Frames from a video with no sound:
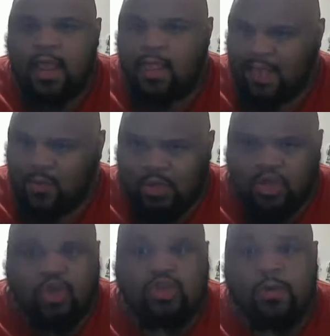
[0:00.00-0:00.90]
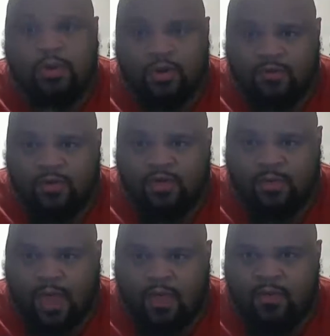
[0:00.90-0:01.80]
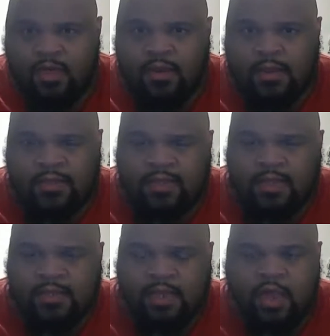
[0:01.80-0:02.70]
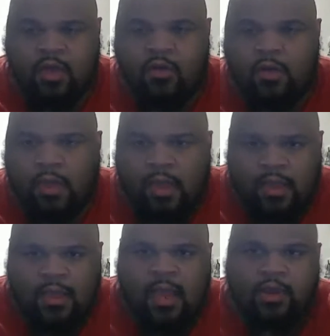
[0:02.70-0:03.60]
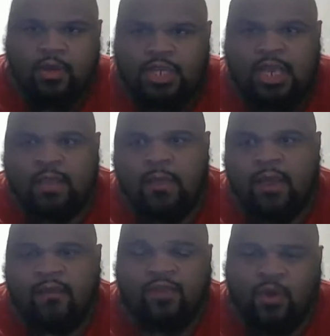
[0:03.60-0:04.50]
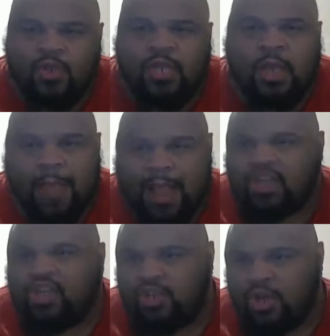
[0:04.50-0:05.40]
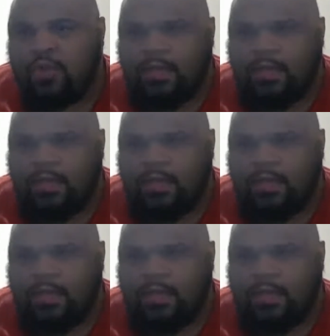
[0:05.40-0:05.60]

That's one of the shows that we do reviews about like this. So, yeah, you see my reviews come back soon.